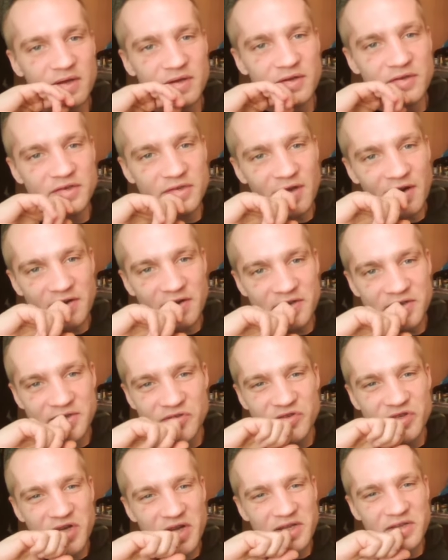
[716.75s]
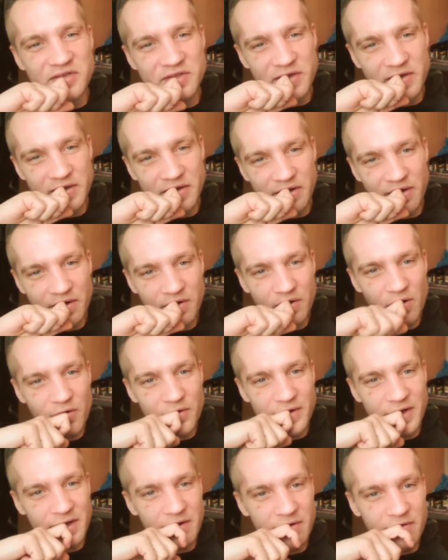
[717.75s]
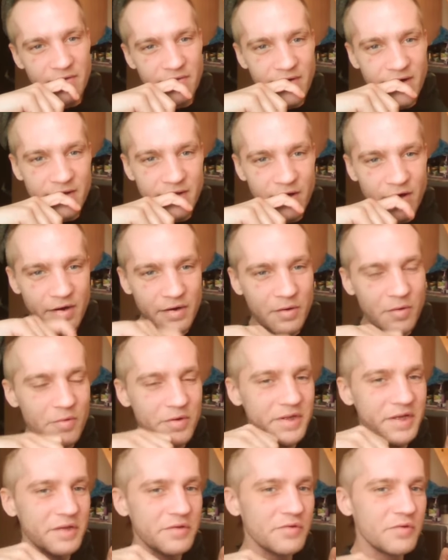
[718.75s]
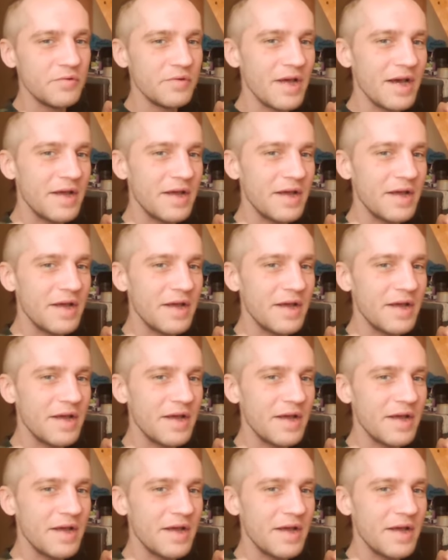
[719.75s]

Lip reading: starts changing according to